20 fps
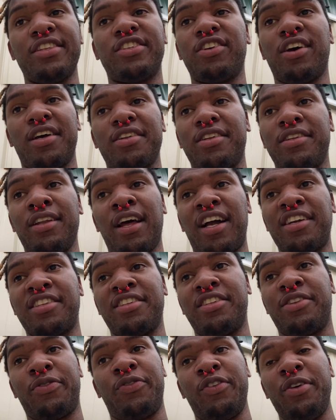tried to knock the
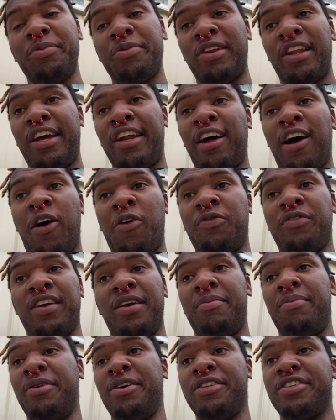defibrillator off
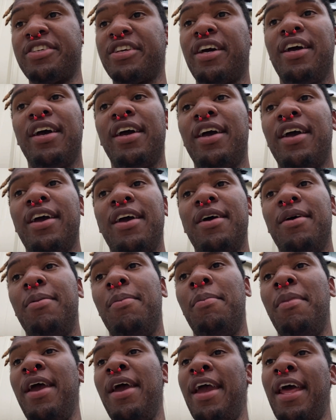that bitch.
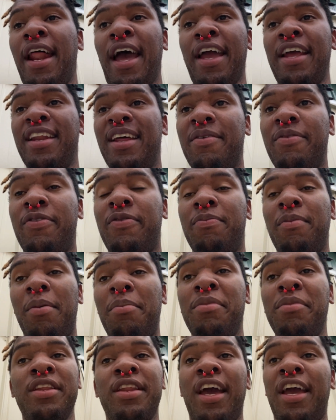Man, I ain't never, my
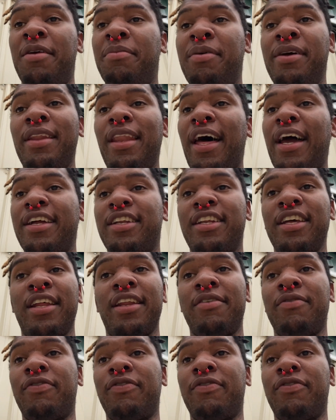meat ain't been like that in